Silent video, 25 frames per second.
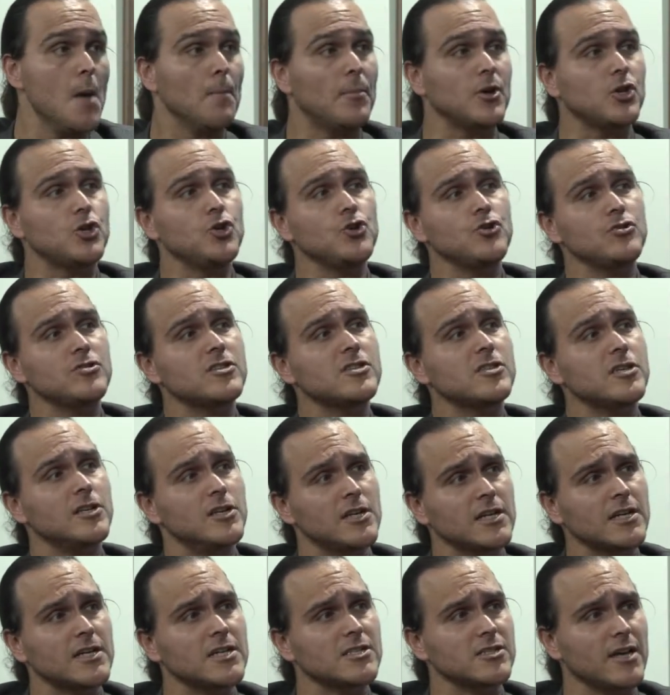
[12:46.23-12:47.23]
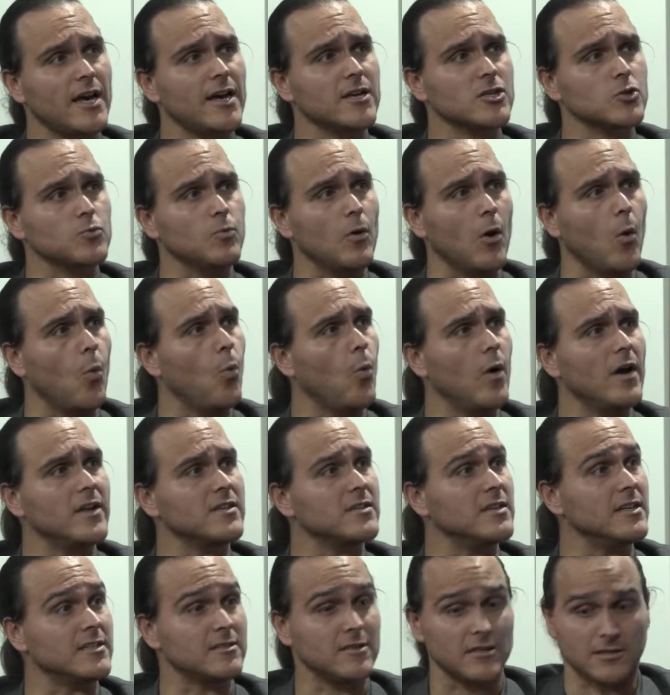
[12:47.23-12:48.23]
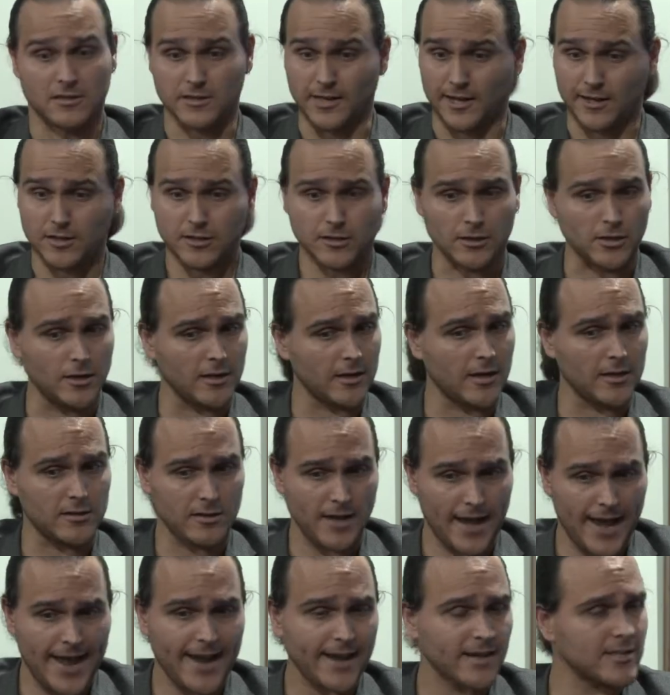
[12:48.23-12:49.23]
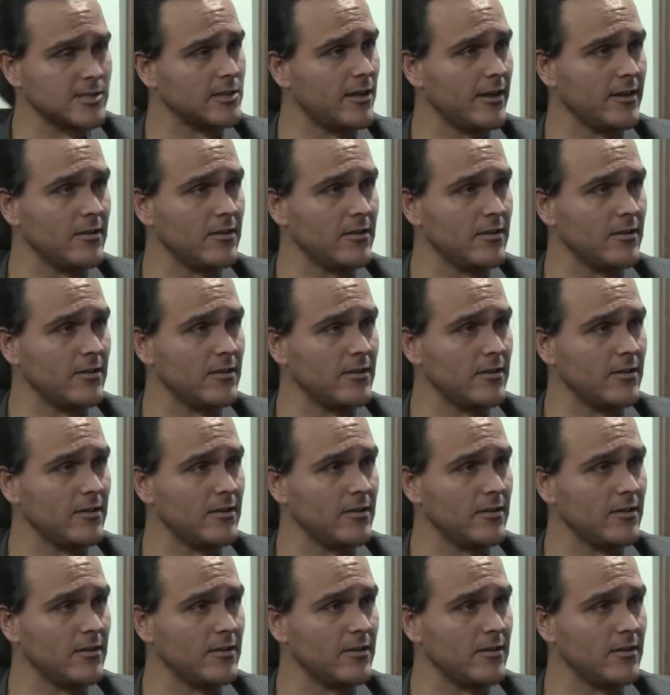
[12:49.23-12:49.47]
But you do circus as well. It's like circus acts,